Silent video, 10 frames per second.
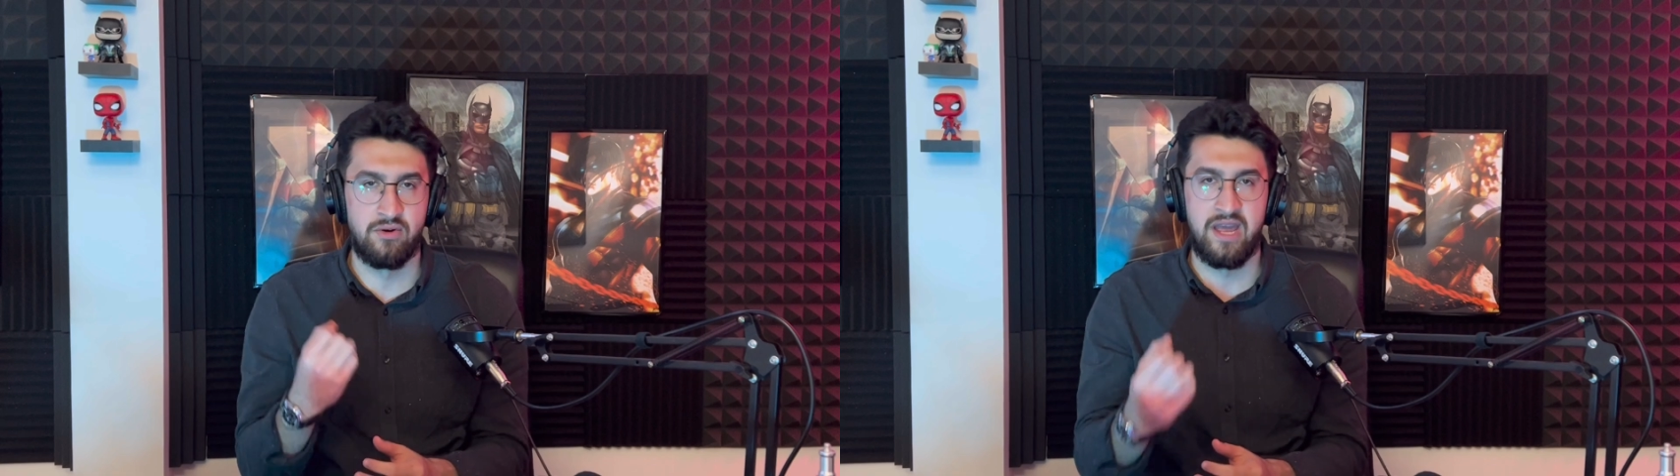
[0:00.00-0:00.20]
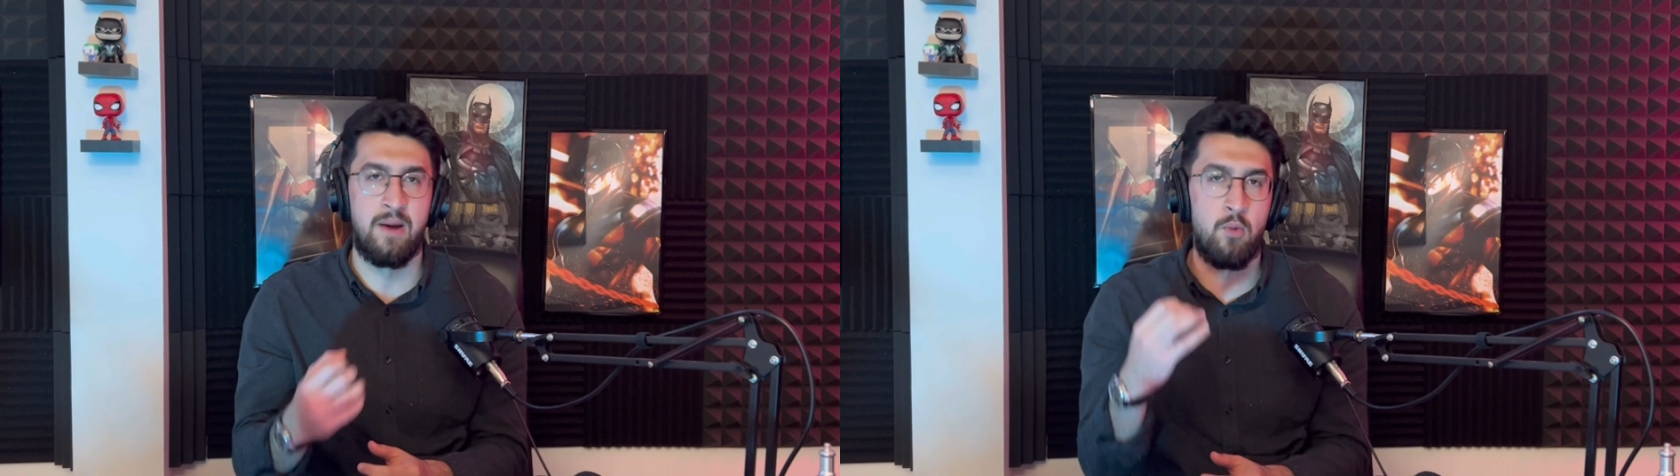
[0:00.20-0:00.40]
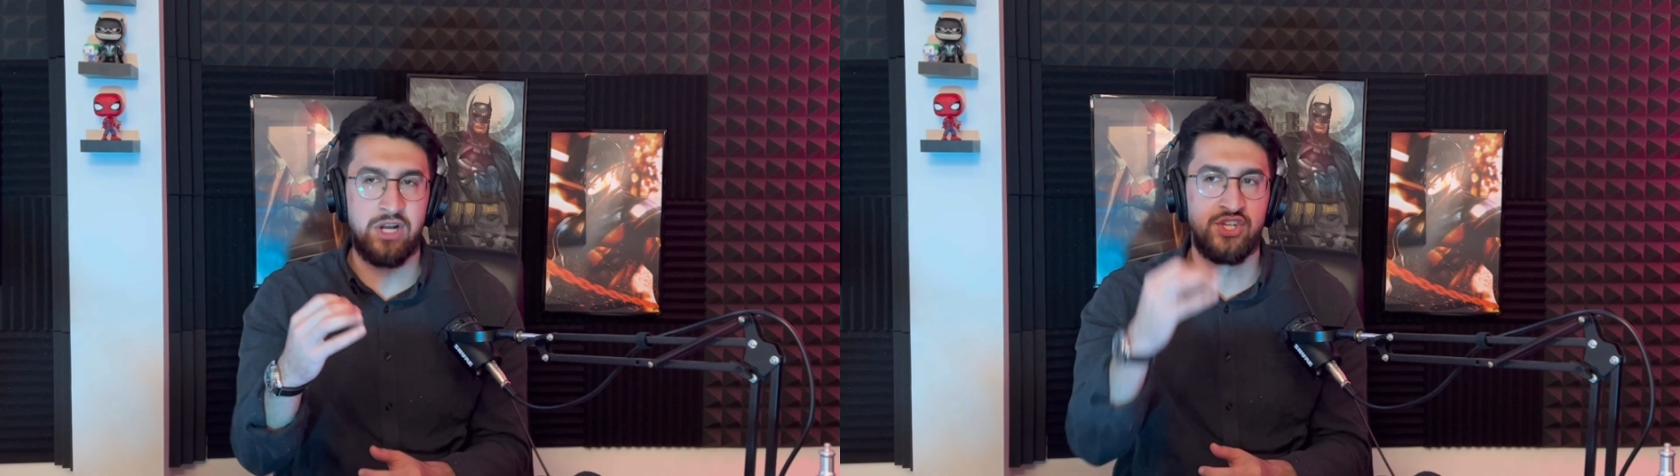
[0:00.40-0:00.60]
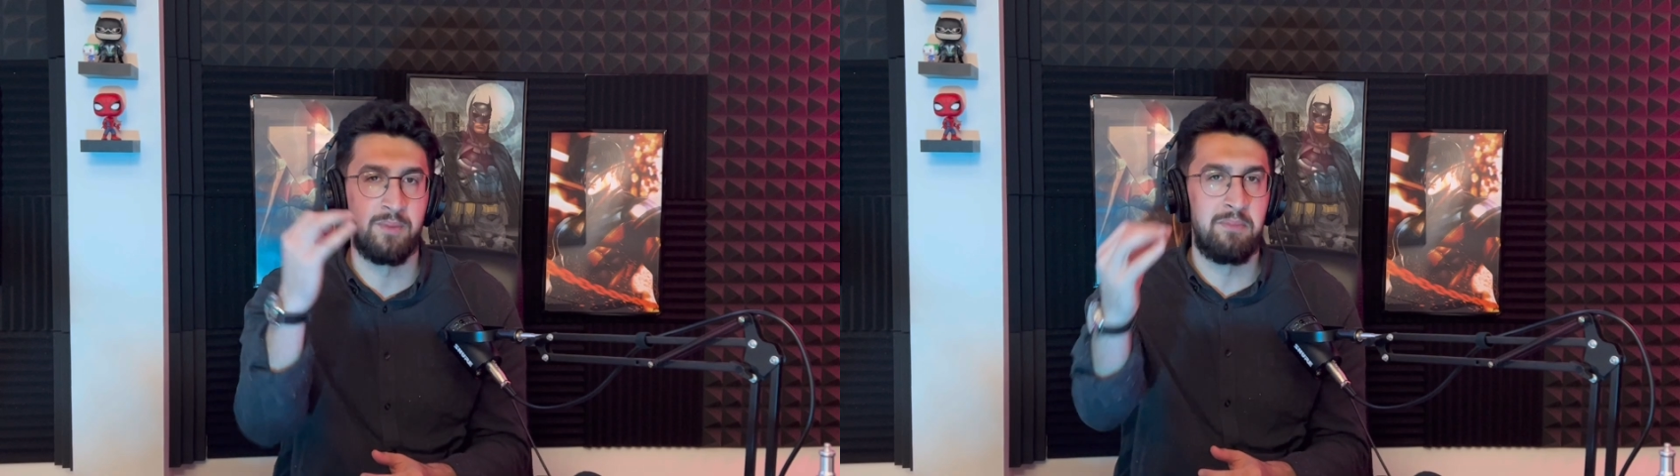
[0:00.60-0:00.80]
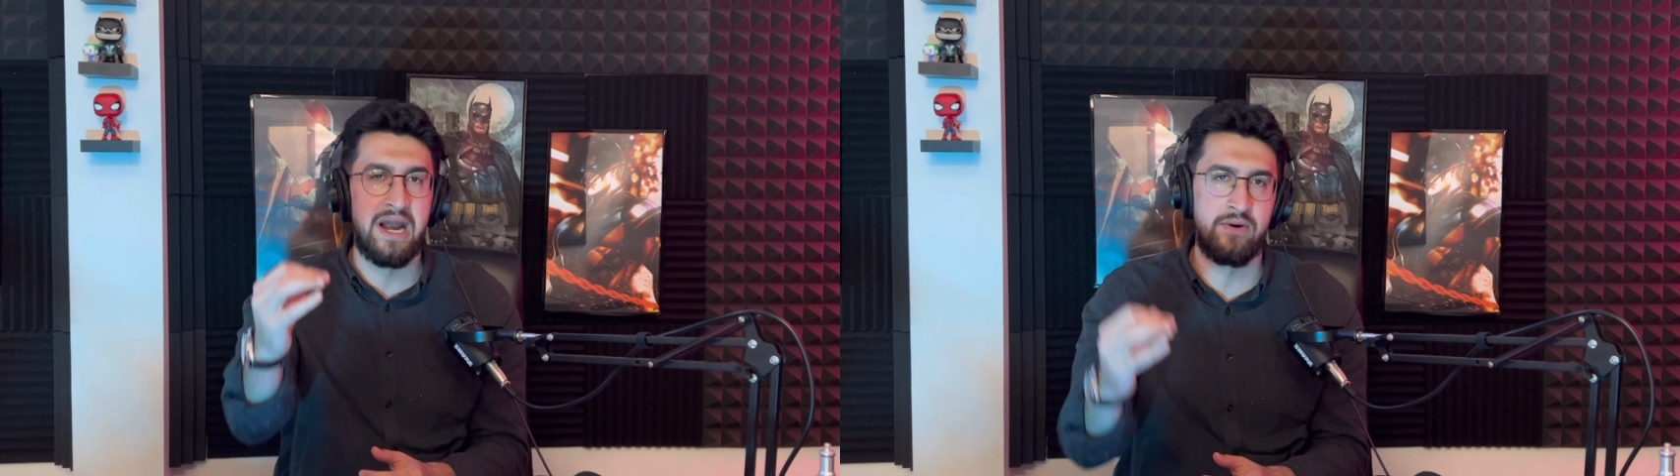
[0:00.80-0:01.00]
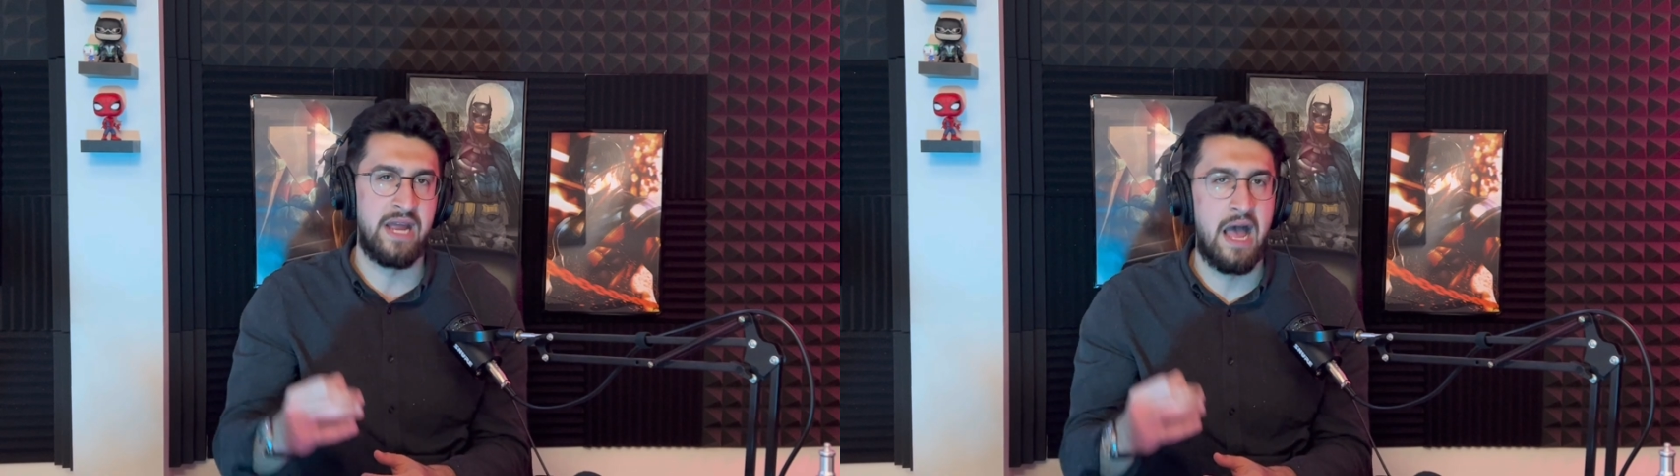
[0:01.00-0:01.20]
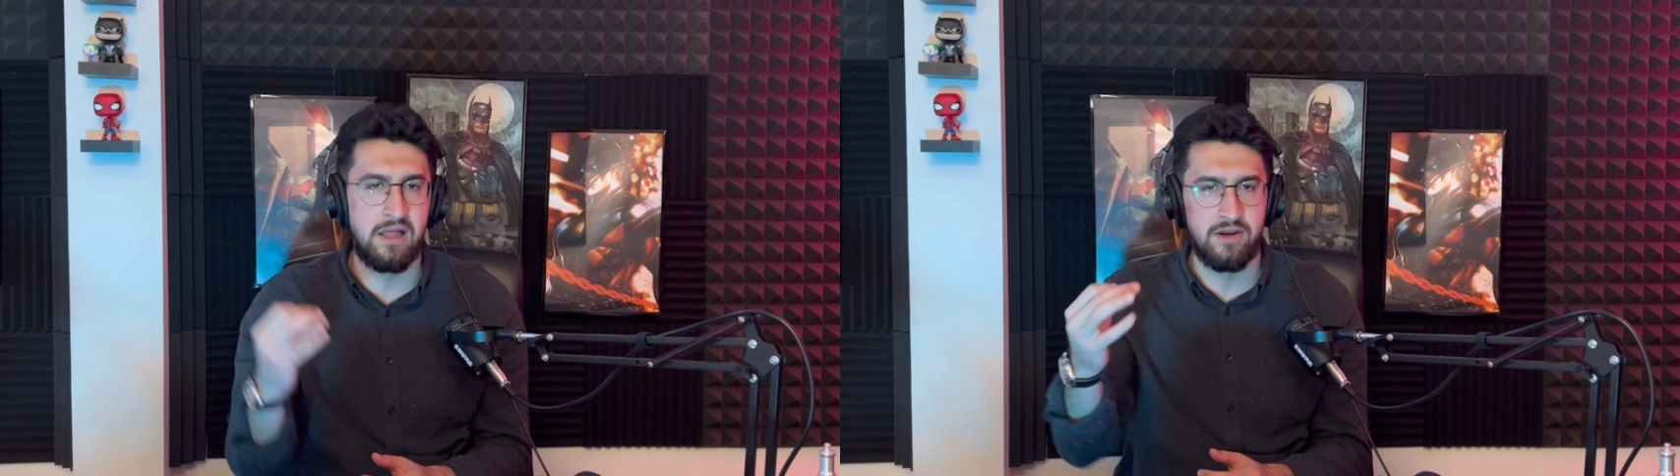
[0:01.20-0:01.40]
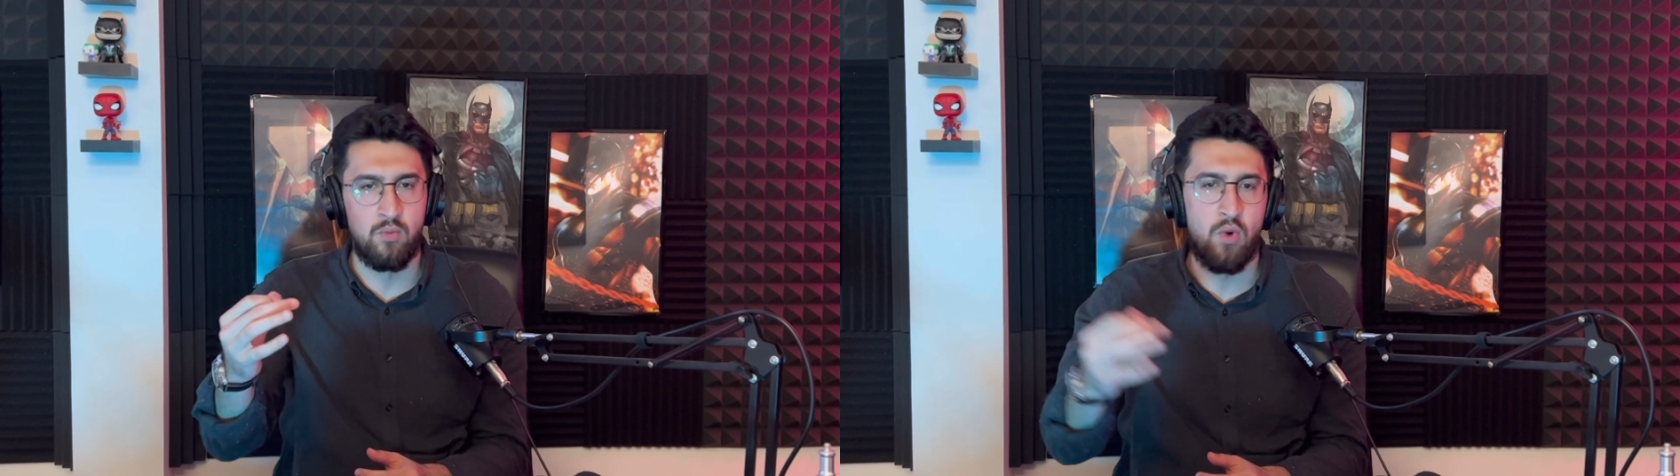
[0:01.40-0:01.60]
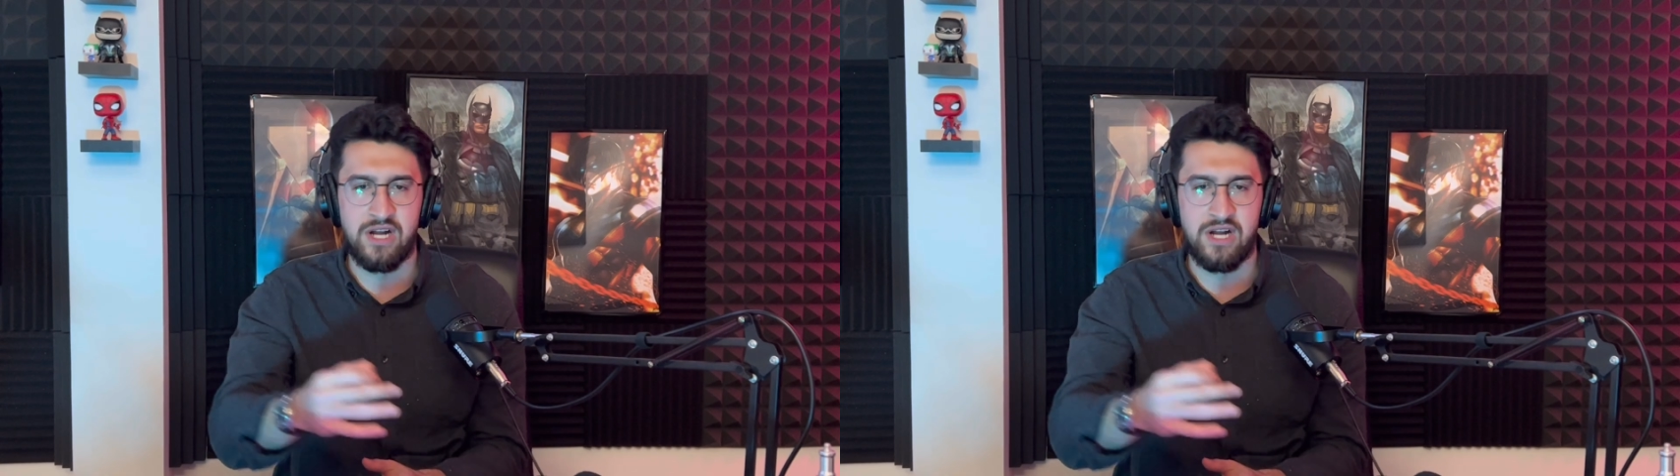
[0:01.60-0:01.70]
okay, I'm watching Barry Allen and